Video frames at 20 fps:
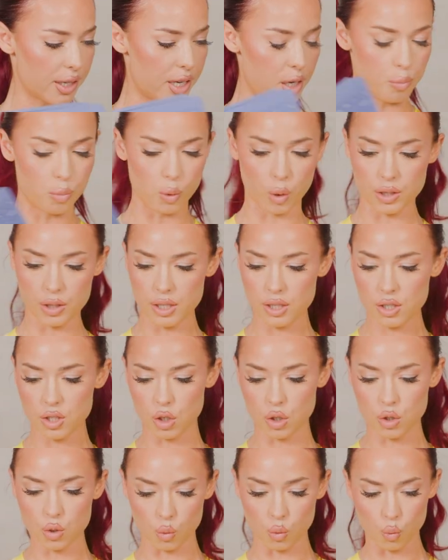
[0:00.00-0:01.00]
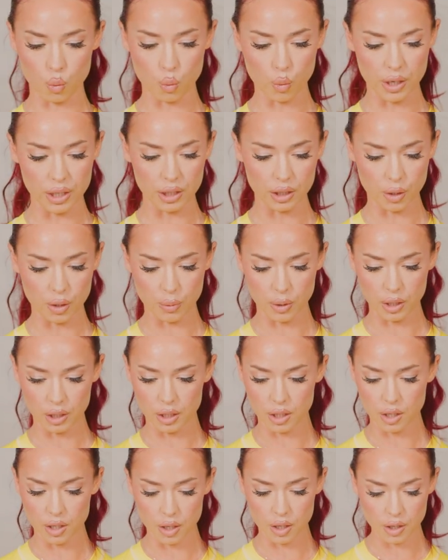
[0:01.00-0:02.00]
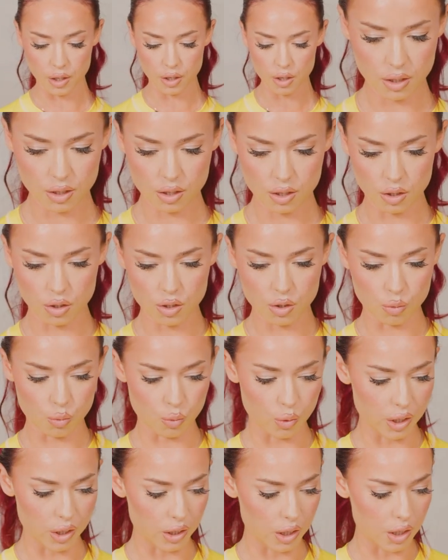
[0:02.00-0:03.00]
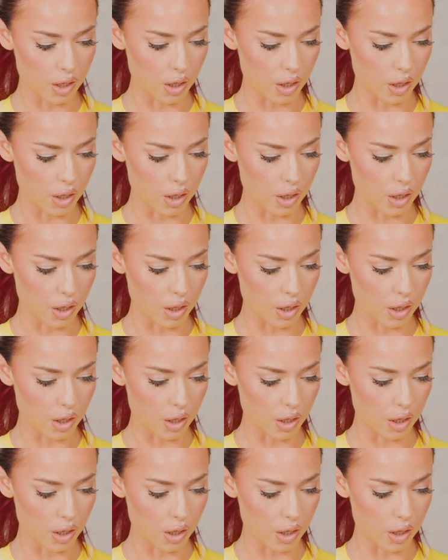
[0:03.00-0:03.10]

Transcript: keyboard. This looks really, really good. This looks really